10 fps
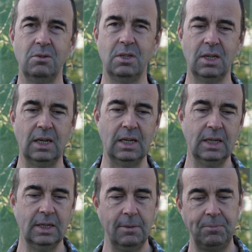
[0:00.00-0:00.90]
do today
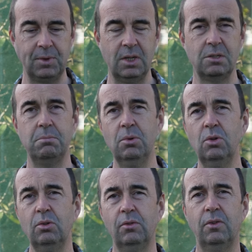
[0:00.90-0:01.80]
is
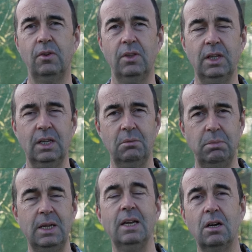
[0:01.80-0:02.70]
move the
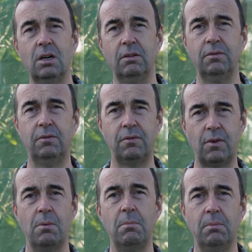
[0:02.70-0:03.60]
beehive
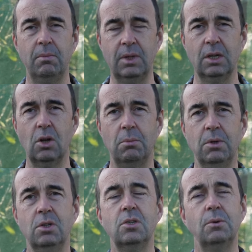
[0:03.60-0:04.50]
from the
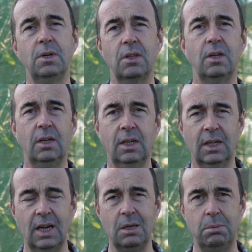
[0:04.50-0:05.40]
allotment to another
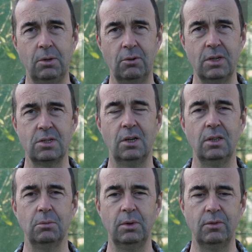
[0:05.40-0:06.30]
apiary
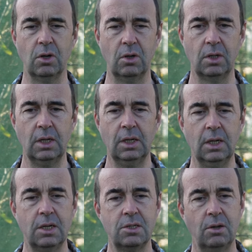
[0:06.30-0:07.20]
site that we've got
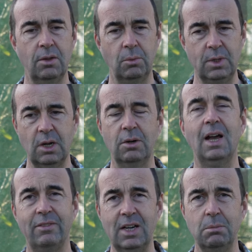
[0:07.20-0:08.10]
so that we don't
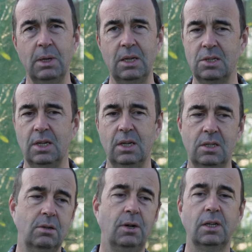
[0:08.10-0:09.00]
have any bees here
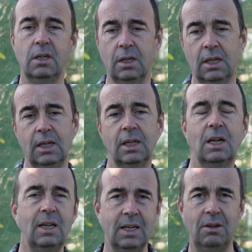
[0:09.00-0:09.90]
so I can
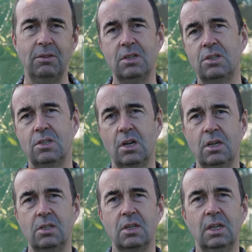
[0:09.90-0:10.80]
clean out this
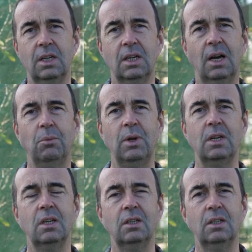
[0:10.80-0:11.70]
site and we
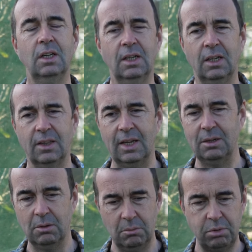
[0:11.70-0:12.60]
can
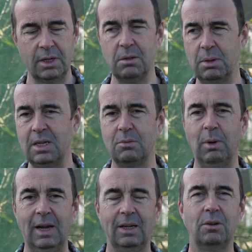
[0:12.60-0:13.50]
then bring the bees
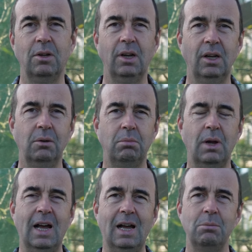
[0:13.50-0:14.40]
back uh,
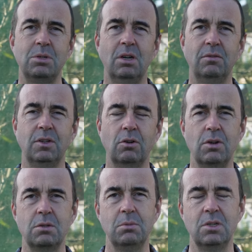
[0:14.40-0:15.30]
perhaps after
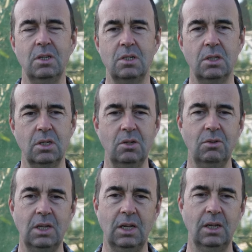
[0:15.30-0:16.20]
Christmas and into the new
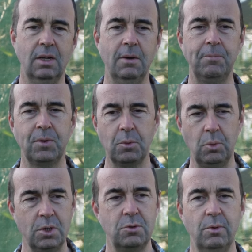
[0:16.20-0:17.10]
year
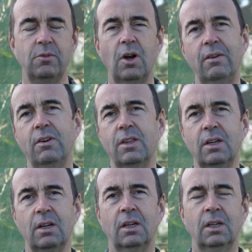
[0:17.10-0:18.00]
once we've got
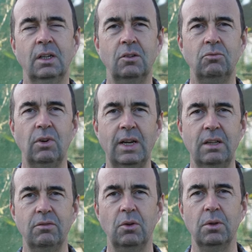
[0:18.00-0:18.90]
everything
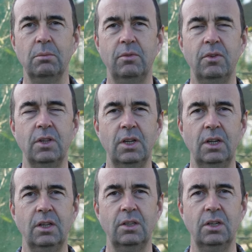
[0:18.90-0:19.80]
ready for them for
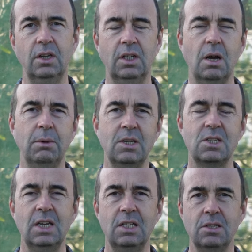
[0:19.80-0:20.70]
the, the coming
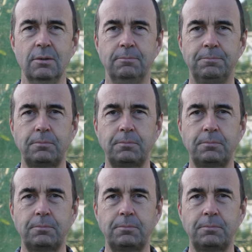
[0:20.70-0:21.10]
season.